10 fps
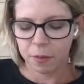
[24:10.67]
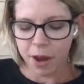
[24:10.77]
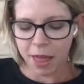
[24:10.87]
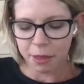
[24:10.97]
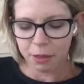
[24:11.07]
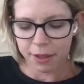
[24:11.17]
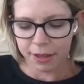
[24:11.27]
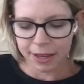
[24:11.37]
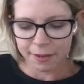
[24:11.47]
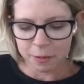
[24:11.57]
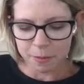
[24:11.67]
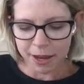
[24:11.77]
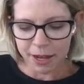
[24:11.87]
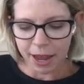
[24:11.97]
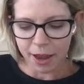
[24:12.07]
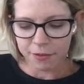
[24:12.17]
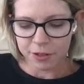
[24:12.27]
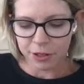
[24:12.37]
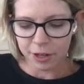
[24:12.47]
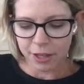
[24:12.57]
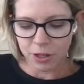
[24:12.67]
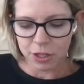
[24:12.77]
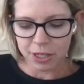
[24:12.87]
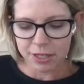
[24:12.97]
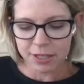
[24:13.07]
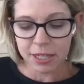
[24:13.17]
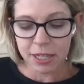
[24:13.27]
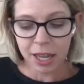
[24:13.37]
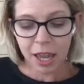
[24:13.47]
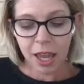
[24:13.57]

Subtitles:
one other thing came to mind after, and just